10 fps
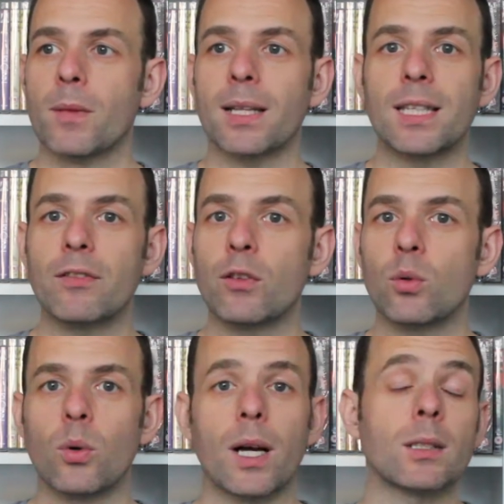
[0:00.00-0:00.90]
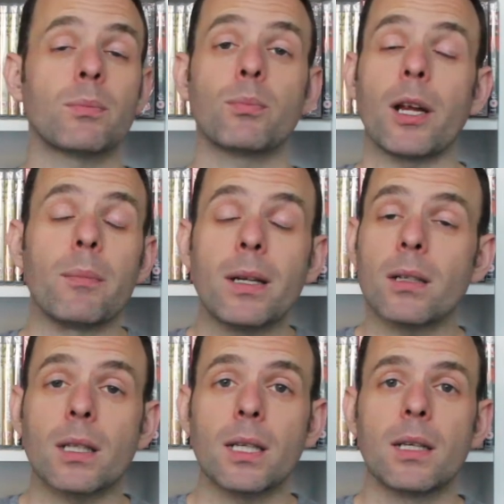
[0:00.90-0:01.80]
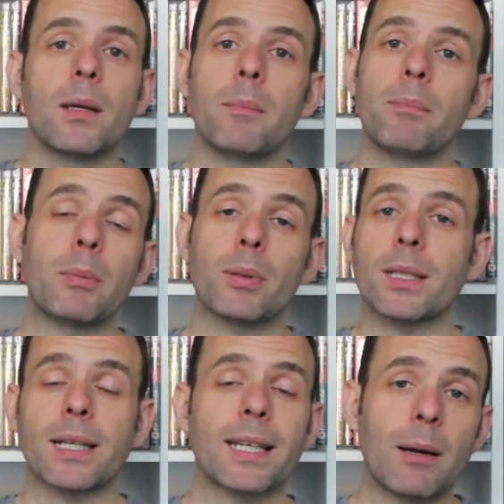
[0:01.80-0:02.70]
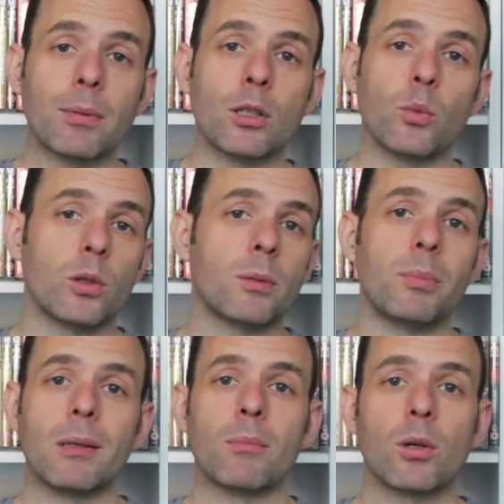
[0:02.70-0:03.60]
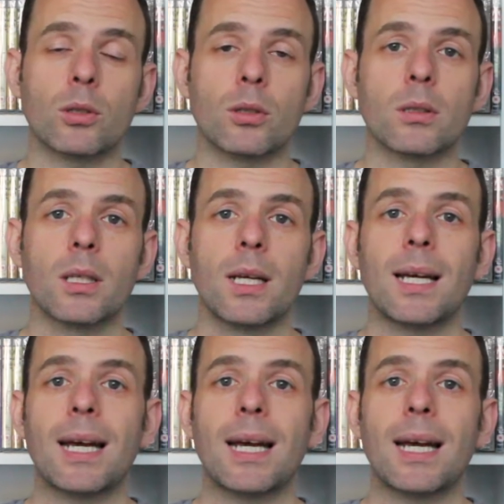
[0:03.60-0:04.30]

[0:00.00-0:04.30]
And even though it is primarily people in a cabin in the woods being murdered,